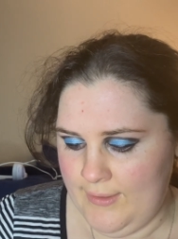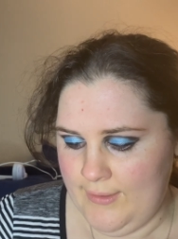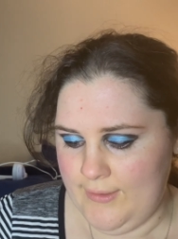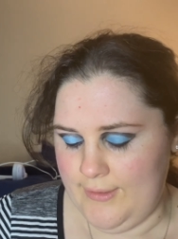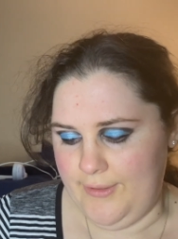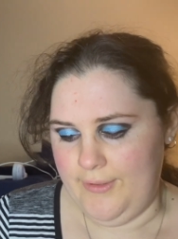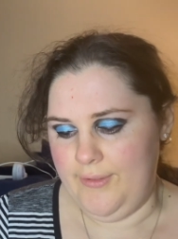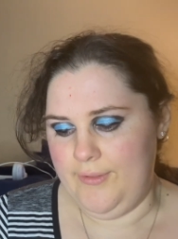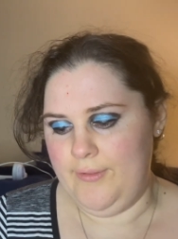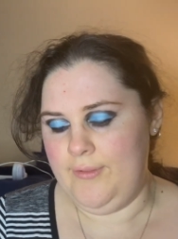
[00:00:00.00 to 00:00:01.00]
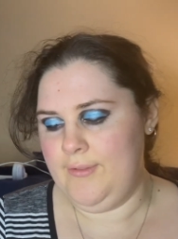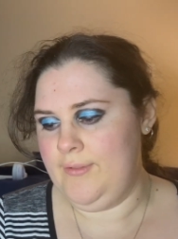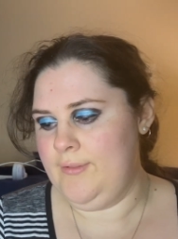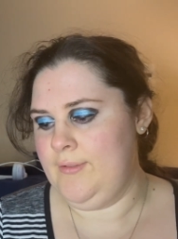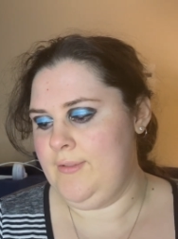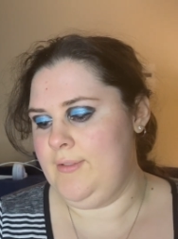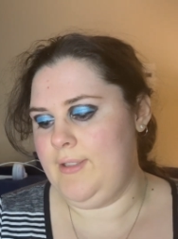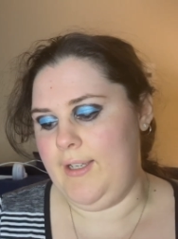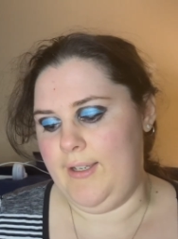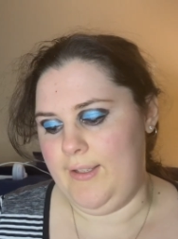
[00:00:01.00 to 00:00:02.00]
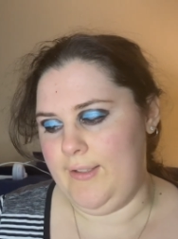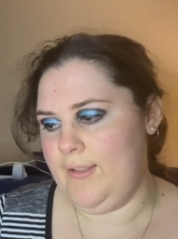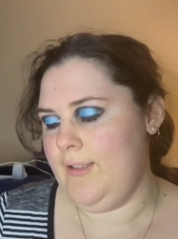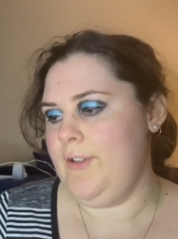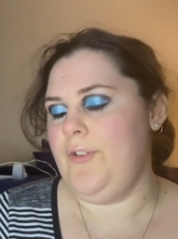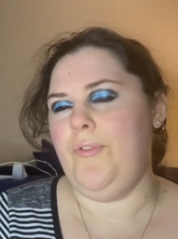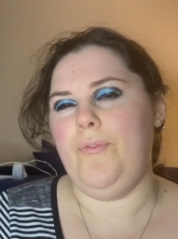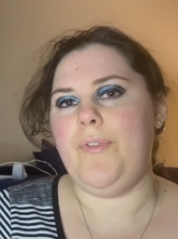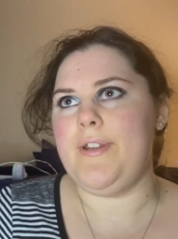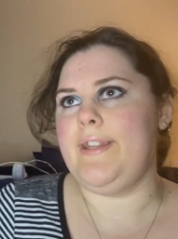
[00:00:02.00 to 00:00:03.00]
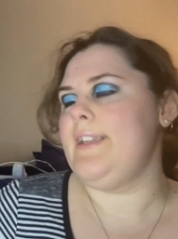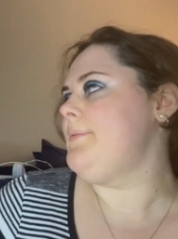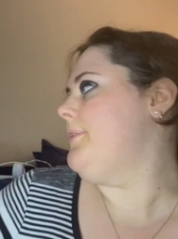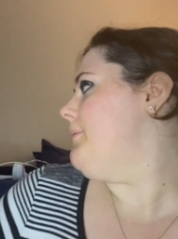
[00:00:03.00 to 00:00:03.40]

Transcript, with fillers: So, uh, one, I think it's more